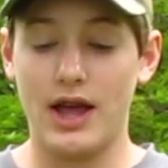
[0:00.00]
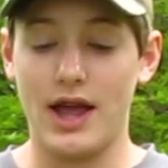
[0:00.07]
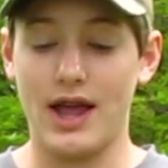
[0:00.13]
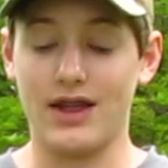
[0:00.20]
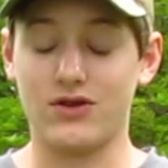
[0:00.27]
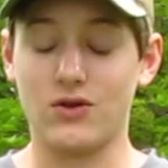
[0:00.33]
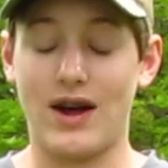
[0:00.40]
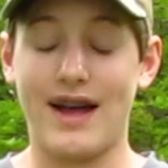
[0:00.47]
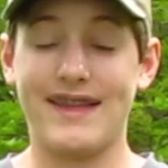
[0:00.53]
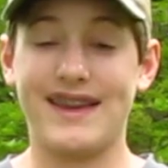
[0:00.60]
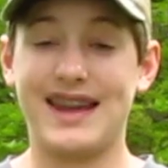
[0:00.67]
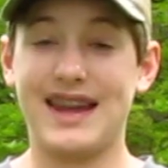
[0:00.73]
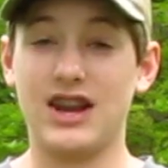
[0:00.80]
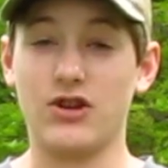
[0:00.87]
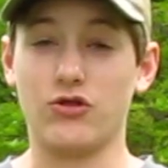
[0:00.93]
And so I
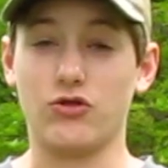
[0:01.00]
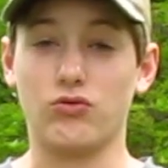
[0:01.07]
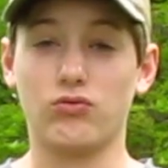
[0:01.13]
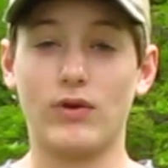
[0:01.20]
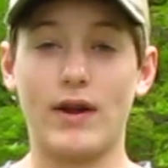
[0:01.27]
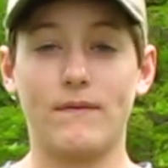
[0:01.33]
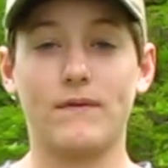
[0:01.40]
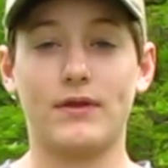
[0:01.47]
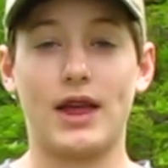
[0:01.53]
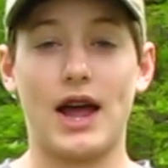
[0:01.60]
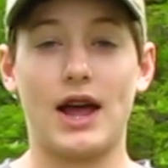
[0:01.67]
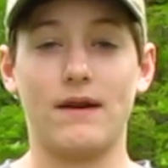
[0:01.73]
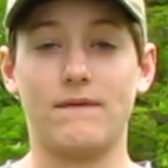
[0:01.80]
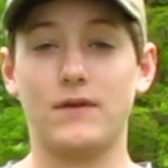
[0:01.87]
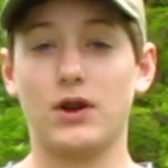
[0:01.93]
think it is great for
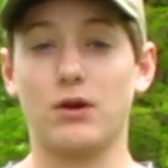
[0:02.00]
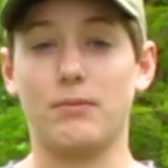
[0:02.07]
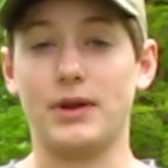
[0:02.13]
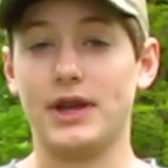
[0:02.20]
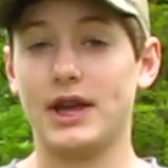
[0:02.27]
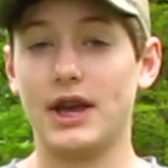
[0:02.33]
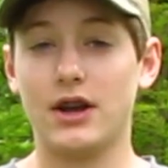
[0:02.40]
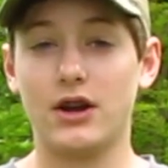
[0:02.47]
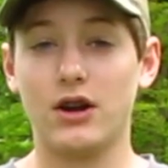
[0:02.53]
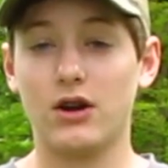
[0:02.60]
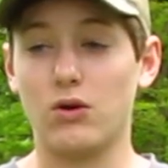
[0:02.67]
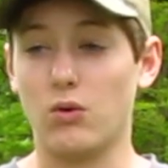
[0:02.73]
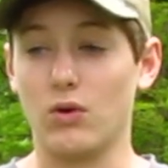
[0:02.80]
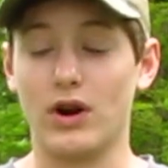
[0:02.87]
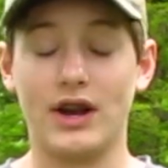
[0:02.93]
that. If you're a beginner
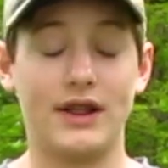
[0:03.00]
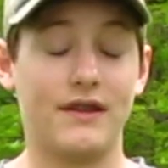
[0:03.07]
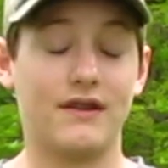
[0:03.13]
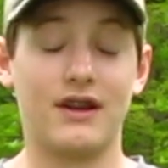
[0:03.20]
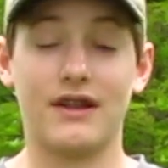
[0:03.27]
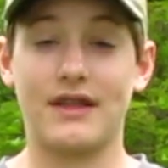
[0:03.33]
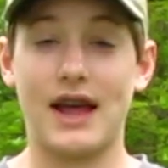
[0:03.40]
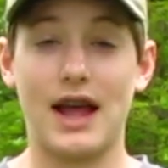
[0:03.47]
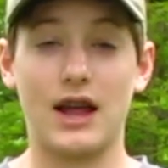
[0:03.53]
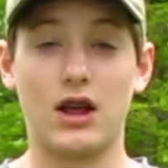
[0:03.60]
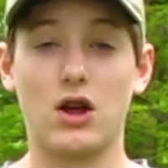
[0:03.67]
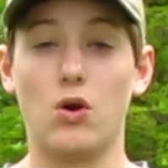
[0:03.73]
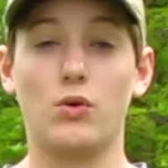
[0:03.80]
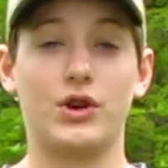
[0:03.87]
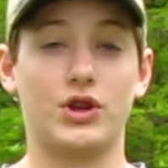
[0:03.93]
or anything like that,
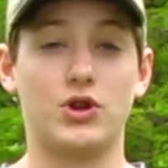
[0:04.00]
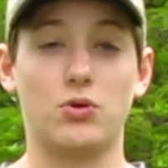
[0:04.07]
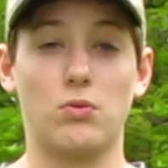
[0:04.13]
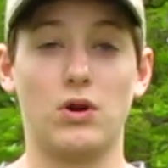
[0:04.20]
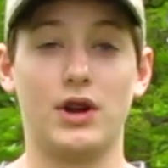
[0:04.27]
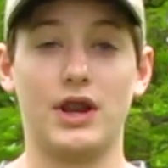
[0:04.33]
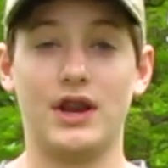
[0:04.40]
go get you one.